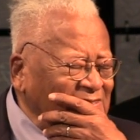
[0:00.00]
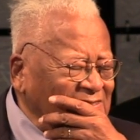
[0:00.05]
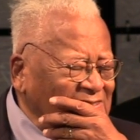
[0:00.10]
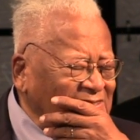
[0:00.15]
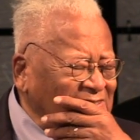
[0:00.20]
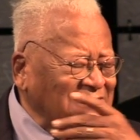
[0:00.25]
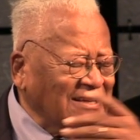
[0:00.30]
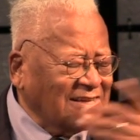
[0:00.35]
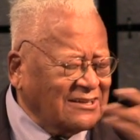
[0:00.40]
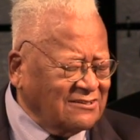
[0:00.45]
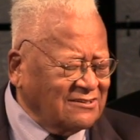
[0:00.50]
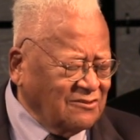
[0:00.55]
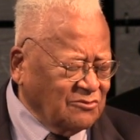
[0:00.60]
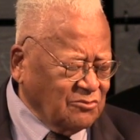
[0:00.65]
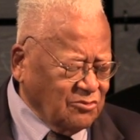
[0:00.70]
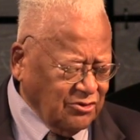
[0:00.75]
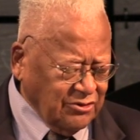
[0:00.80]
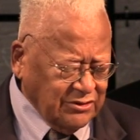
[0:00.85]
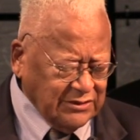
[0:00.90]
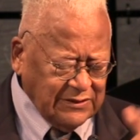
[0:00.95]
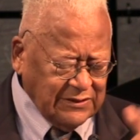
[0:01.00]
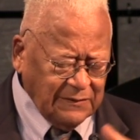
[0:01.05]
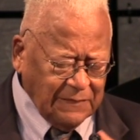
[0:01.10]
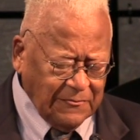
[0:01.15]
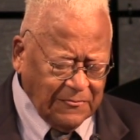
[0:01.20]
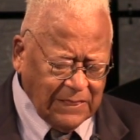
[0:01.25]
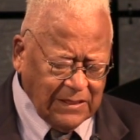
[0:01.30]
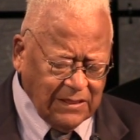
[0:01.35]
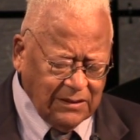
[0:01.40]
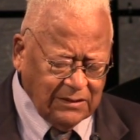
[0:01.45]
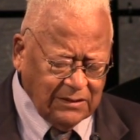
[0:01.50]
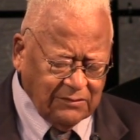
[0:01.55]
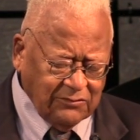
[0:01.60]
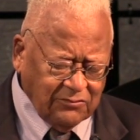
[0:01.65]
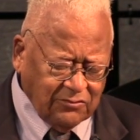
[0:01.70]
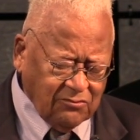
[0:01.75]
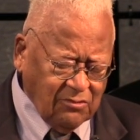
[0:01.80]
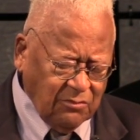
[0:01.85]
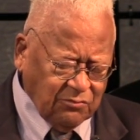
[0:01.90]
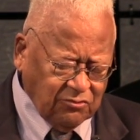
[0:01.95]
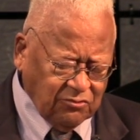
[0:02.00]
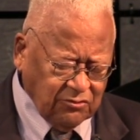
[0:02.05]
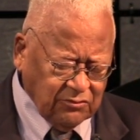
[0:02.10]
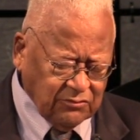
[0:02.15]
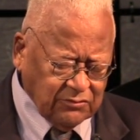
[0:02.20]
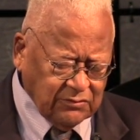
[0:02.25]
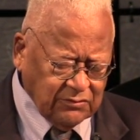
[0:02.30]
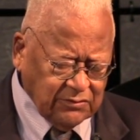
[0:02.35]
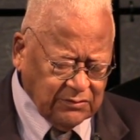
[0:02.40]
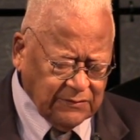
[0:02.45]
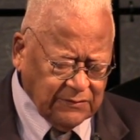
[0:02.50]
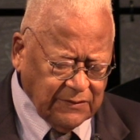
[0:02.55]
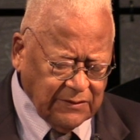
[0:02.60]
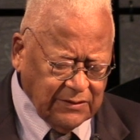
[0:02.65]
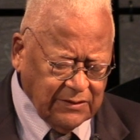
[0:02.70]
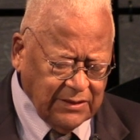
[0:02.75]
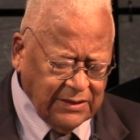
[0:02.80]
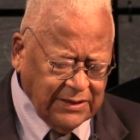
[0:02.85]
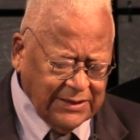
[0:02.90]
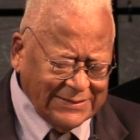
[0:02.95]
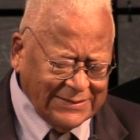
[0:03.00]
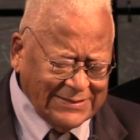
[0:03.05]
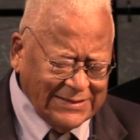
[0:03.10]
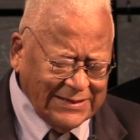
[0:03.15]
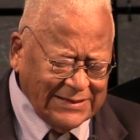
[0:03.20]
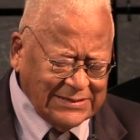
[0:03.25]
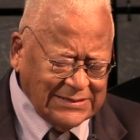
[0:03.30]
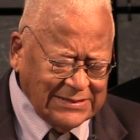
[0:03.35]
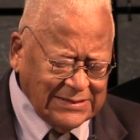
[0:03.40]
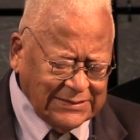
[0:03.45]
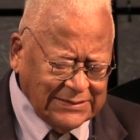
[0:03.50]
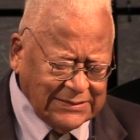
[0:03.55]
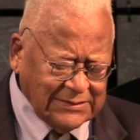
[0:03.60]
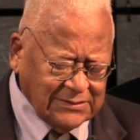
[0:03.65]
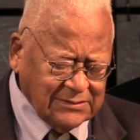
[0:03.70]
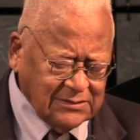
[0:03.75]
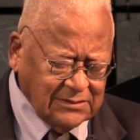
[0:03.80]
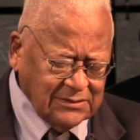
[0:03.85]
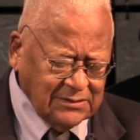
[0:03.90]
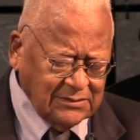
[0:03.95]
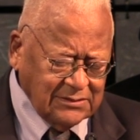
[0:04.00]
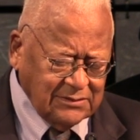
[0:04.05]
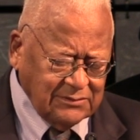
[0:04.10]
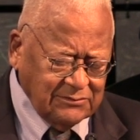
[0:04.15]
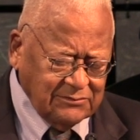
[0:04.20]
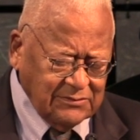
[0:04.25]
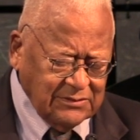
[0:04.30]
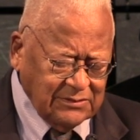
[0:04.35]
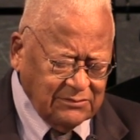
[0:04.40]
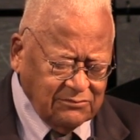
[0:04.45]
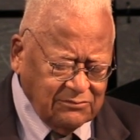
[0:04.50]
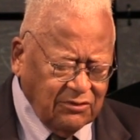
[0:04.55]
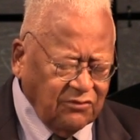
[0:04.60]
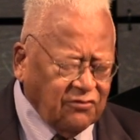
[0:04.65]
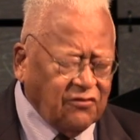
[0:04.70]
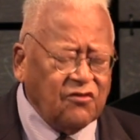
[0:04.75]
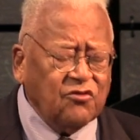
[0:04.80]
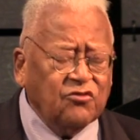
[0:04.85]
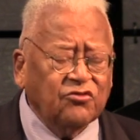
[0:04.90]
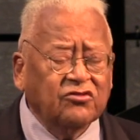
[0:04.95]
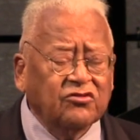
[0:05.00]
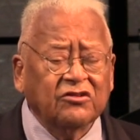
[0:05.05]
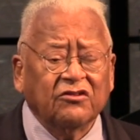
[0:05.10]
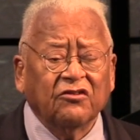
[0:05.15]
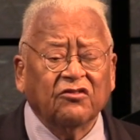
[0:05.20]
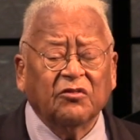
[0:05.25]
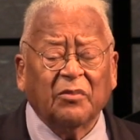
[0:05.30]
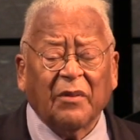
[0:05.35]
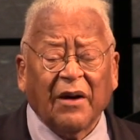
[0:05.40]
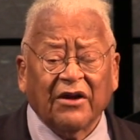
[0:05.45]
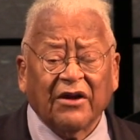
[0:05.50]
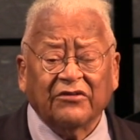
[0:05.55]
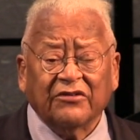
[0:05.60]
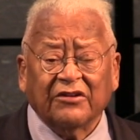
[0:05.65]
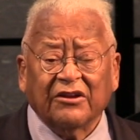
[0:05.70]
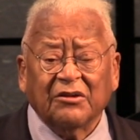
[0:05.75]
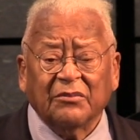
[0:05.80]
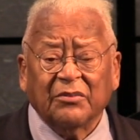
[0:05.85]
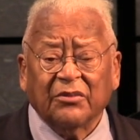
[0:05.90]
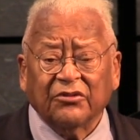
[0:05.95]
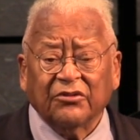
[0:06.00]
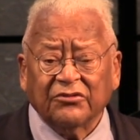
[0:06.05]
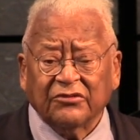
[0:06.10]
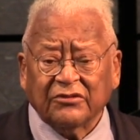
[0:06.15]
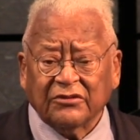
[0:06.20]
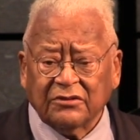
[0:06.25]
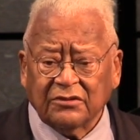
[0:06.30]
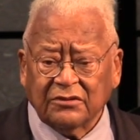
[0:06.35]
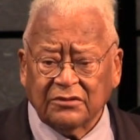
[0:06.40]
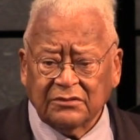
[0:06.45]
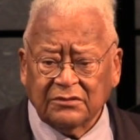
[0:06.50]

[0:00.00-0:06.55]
study the Word, Scriptures, and then refuse to despise any person.